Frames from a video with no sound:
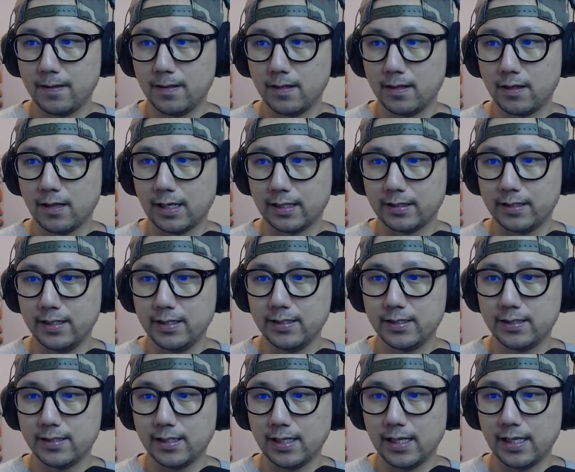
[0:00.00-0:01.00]
like
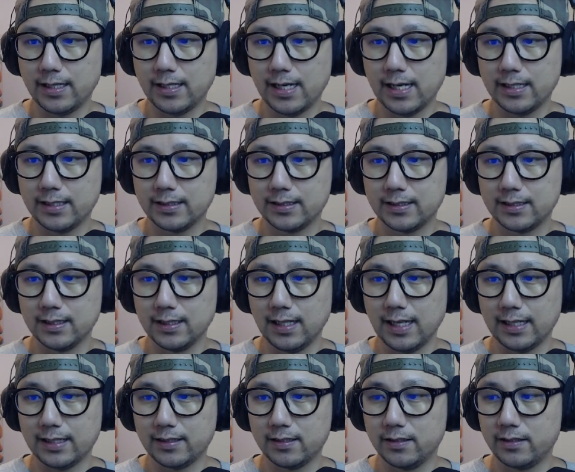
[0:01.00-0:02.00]
this. And then
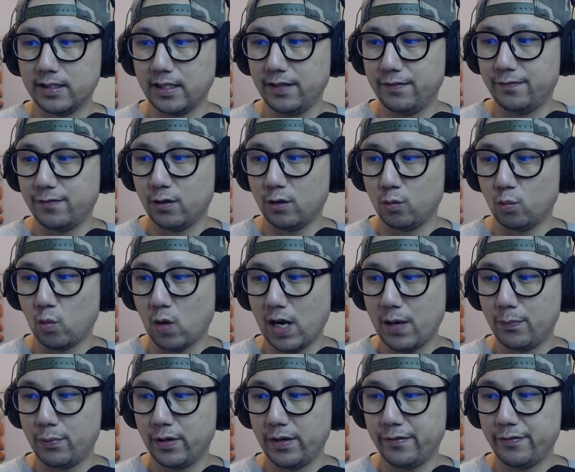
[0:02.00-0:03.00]
select the default wine
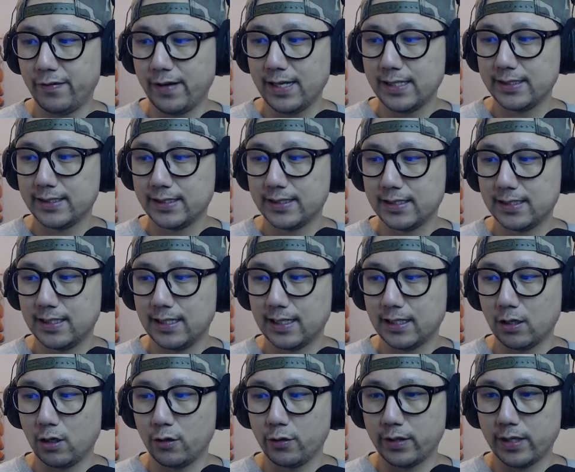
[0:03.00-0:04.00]
prefix, click
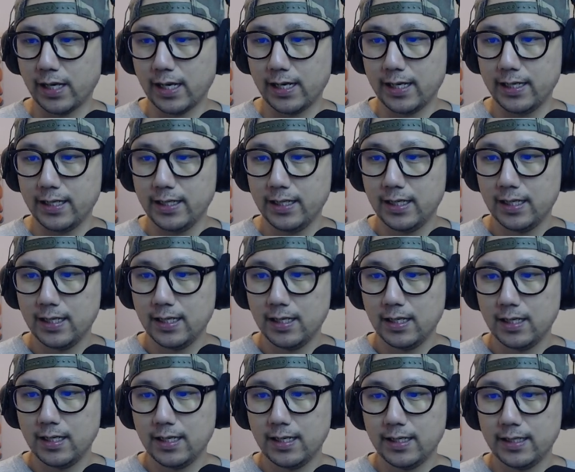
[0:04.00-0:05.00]
OK.
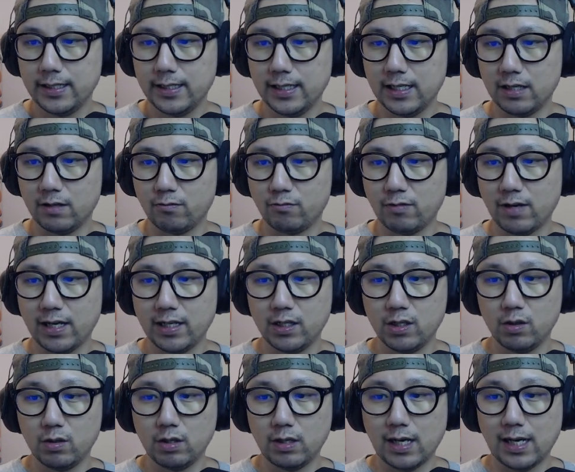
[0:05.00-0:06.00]
Yeah, run
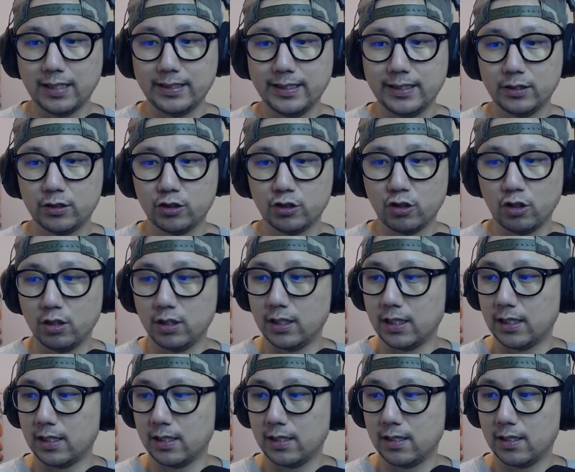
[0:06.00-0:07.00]

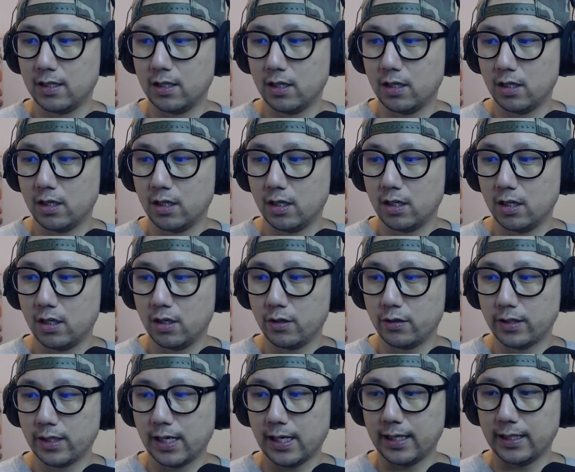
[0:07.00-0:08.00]
uninstaller.
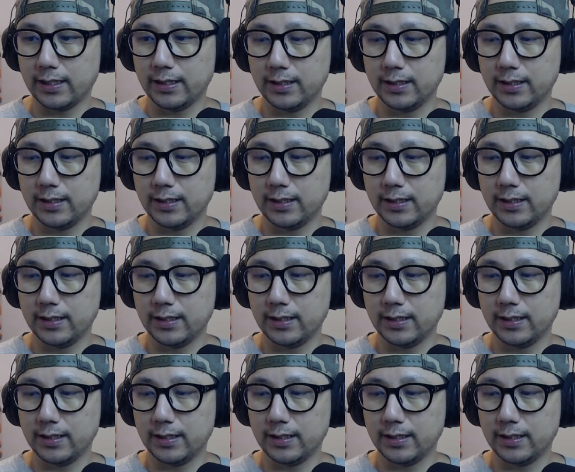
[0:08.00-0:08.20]
Okay. okay